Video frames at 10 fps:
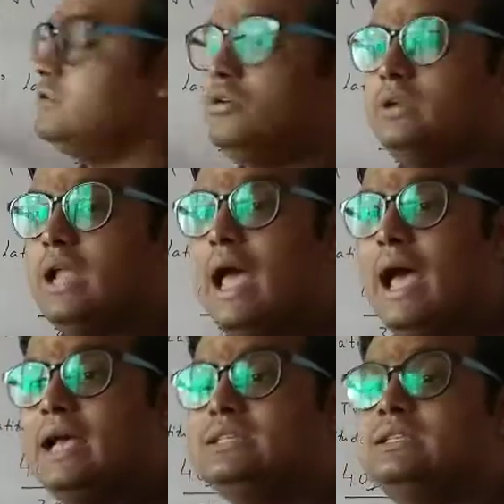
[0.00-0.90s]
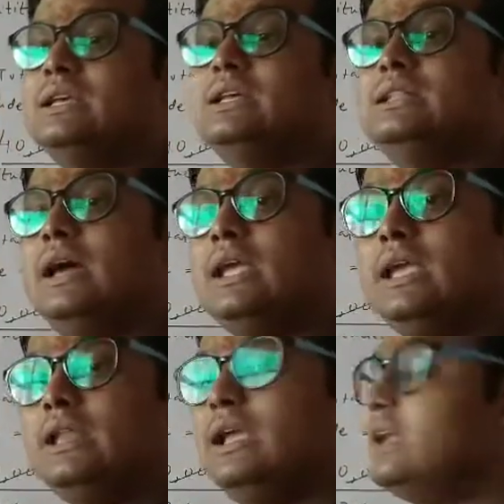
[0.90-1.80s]
known as the
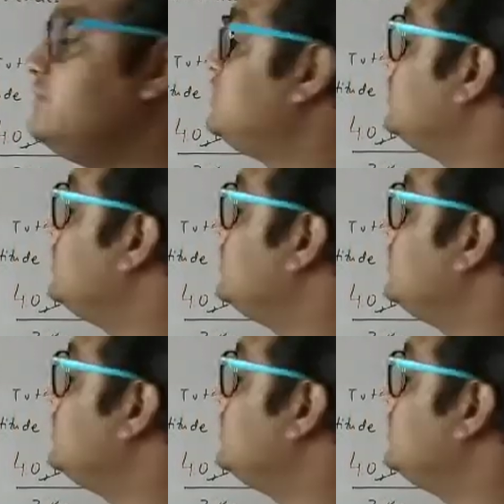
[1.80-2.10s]
areas which